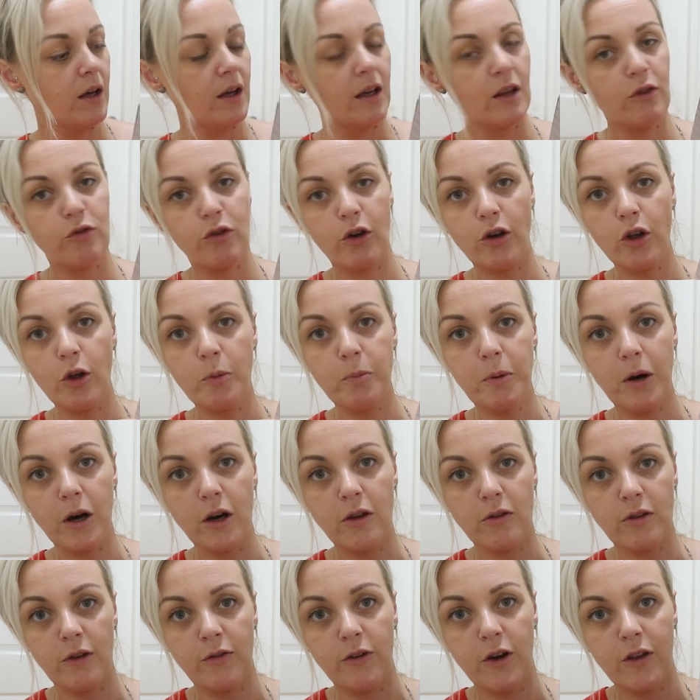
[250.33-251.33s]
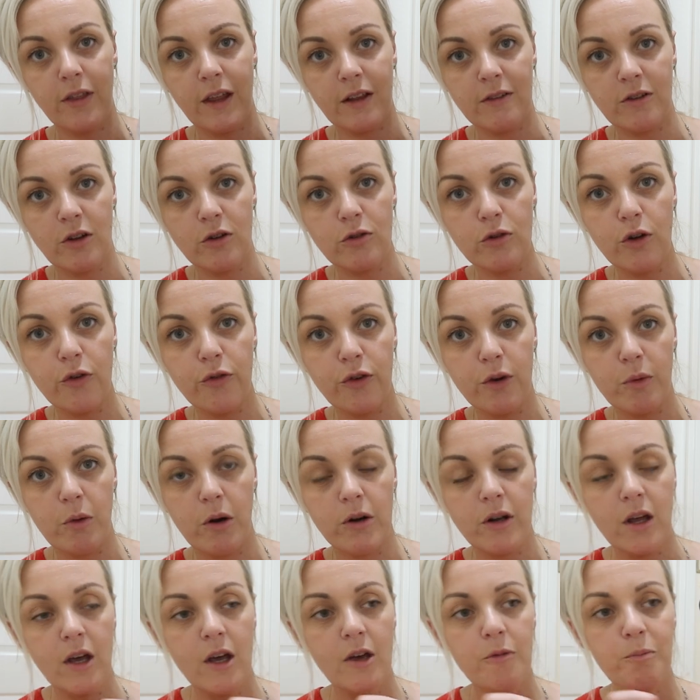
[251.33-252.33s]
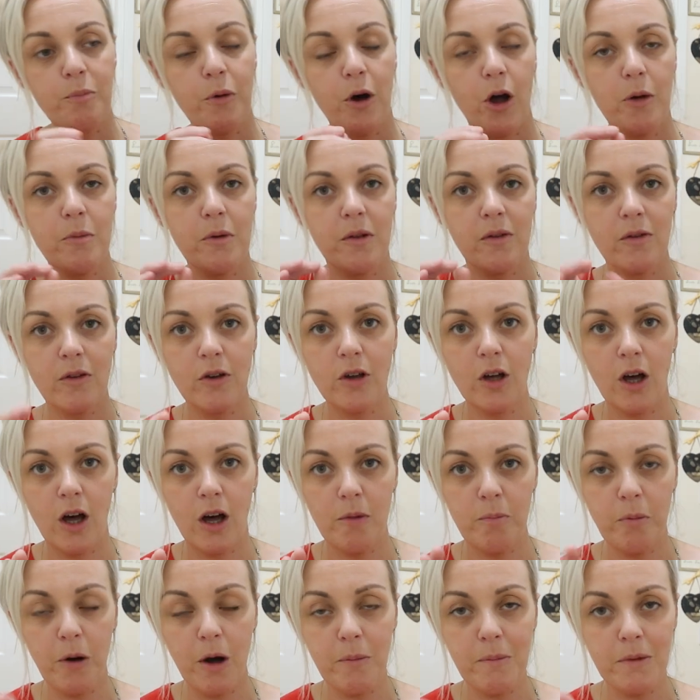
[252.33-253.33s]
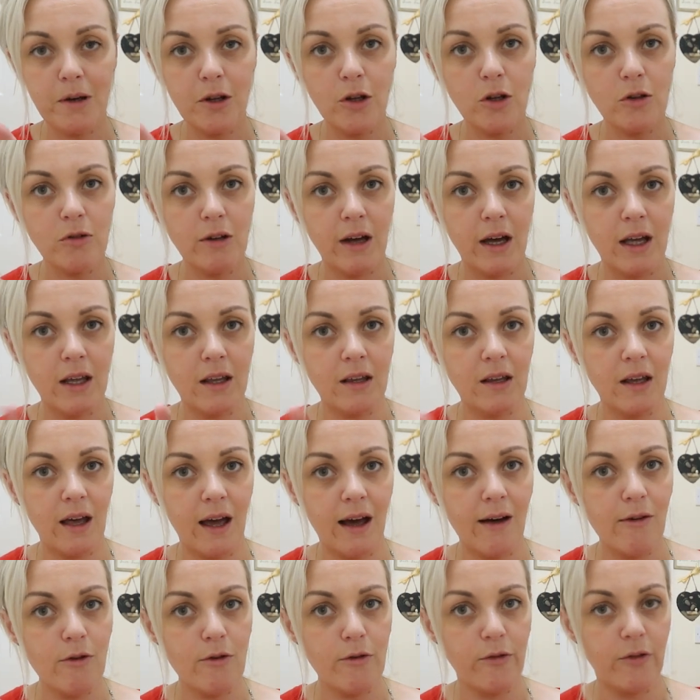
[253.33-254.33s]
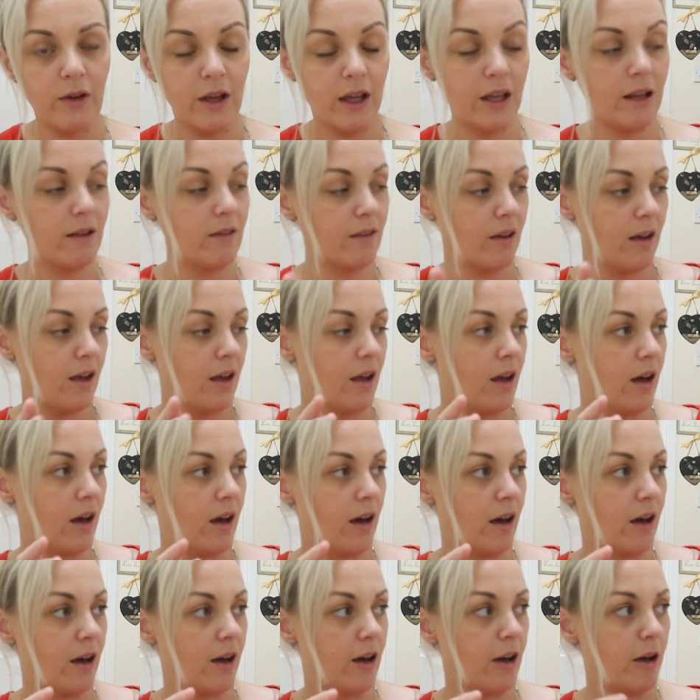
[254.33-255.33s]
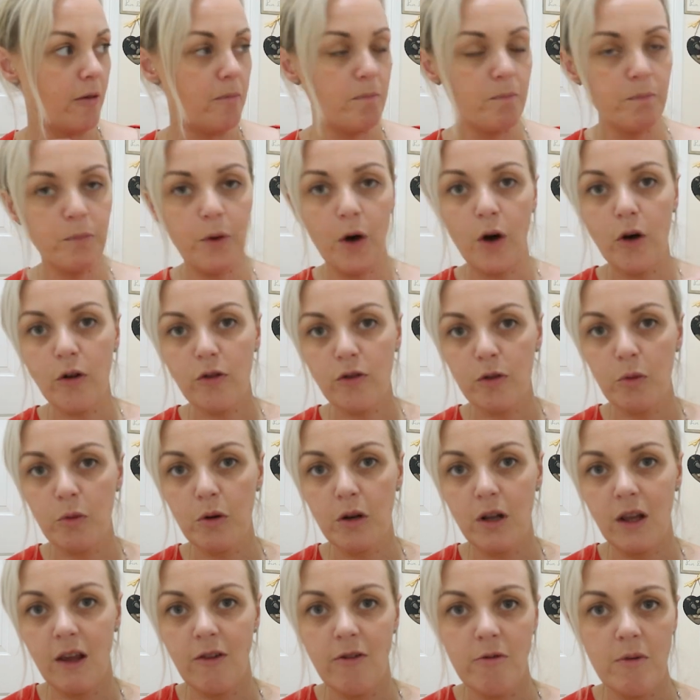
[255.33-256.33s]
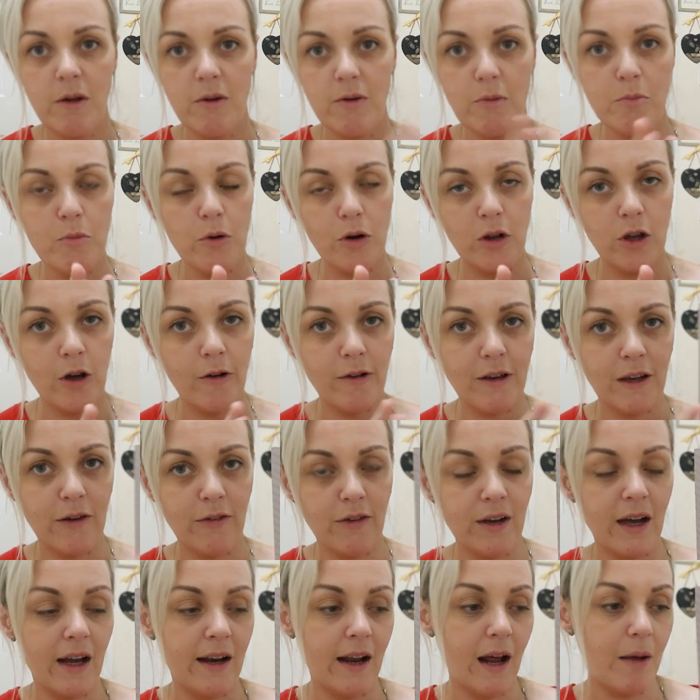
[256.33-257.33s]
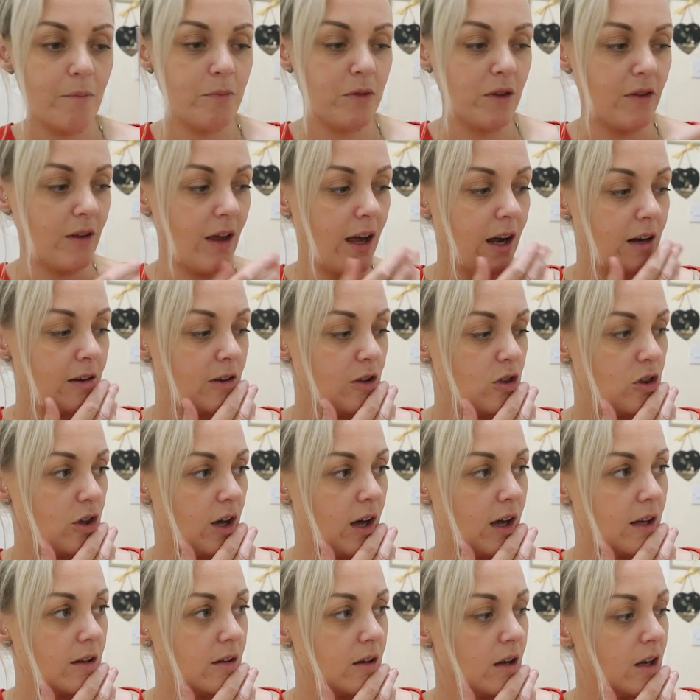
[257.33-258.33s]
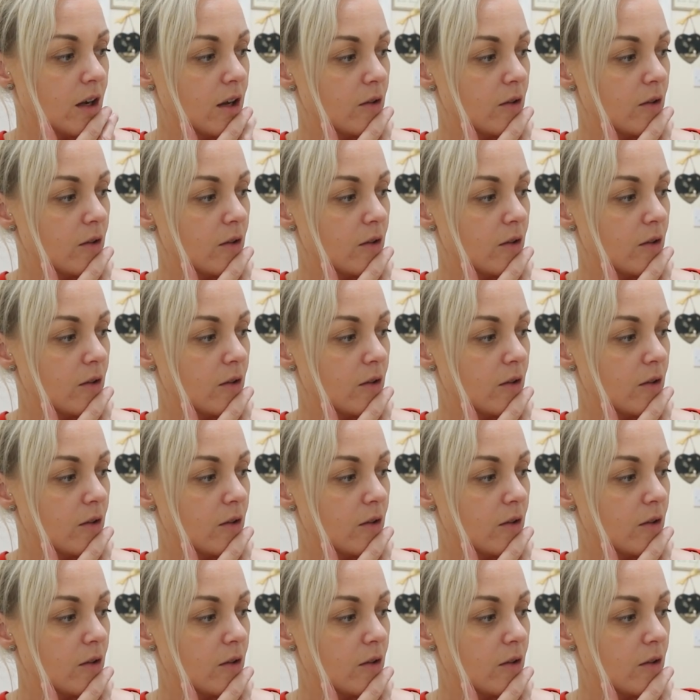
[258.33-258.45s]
It's for a little boy, so I thought that's a lovely one. I bought him a little like outfit, but also we're gonna give him either money or a gift card. I haven't decided yet.